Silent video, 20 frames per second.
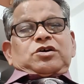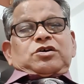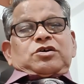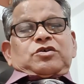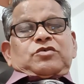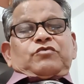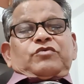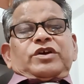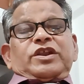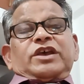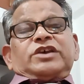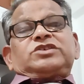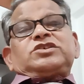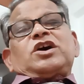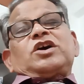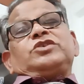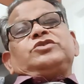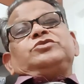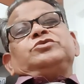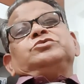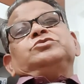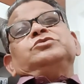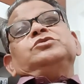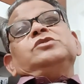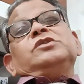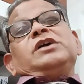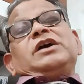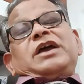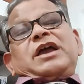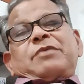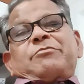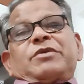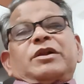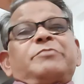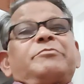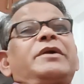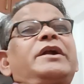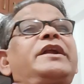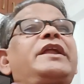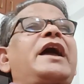we resort to
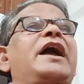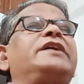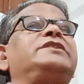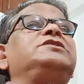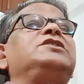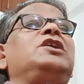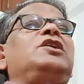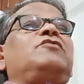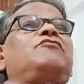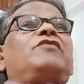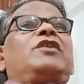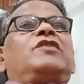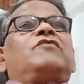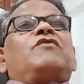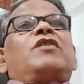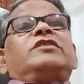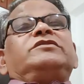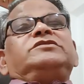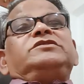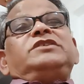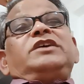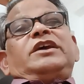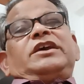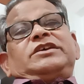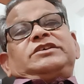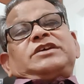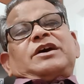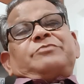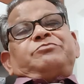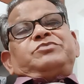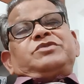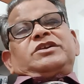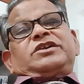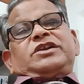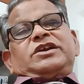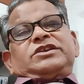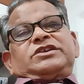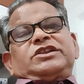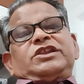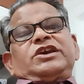Amendment Act. When once the subject
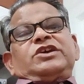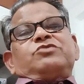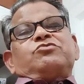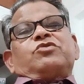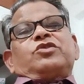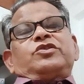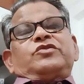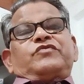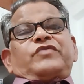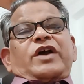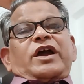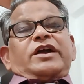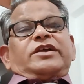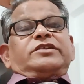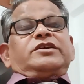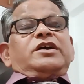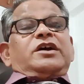is recodified,